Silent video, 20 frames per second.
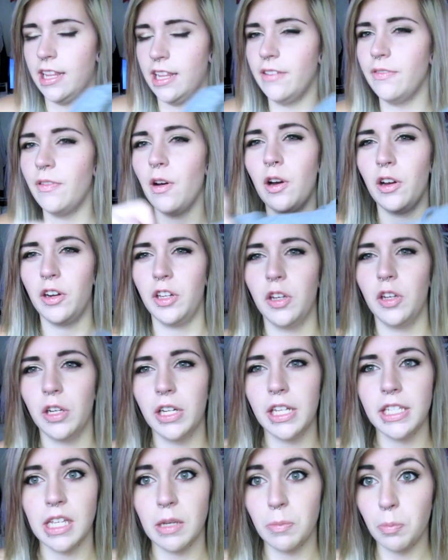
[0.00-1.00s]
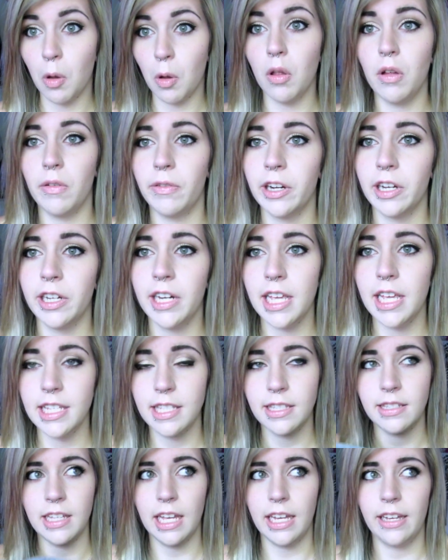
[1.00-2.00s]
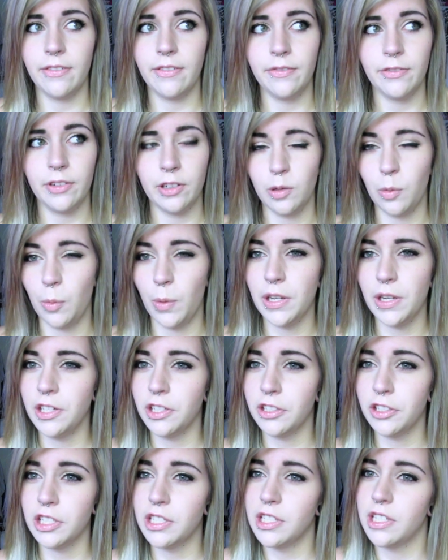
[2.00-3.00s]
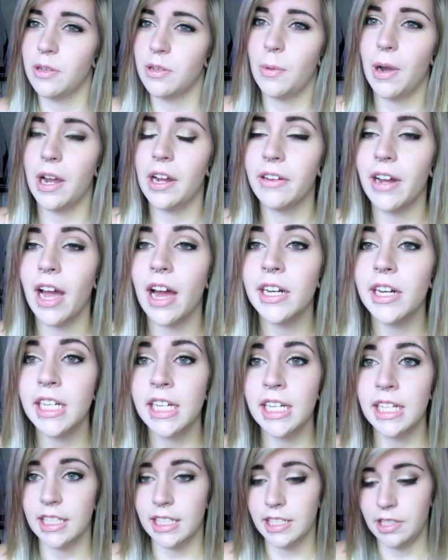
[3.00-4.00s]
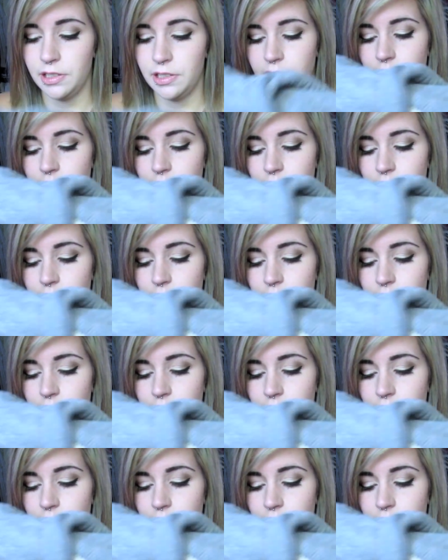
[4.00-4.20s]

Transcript: love hoodie hoodies, like pullover hoodies, like for the winter just to wear around because they're